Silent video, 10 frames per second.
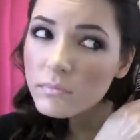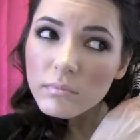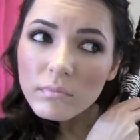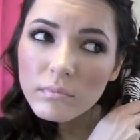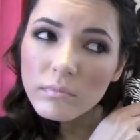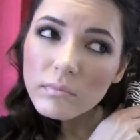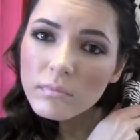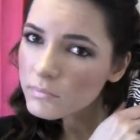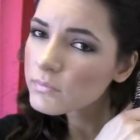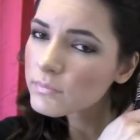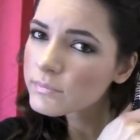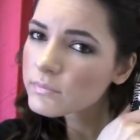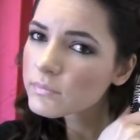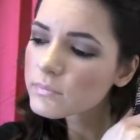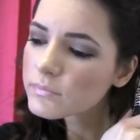
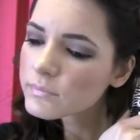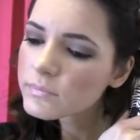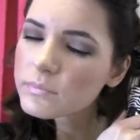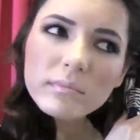No one is speaking in this clip.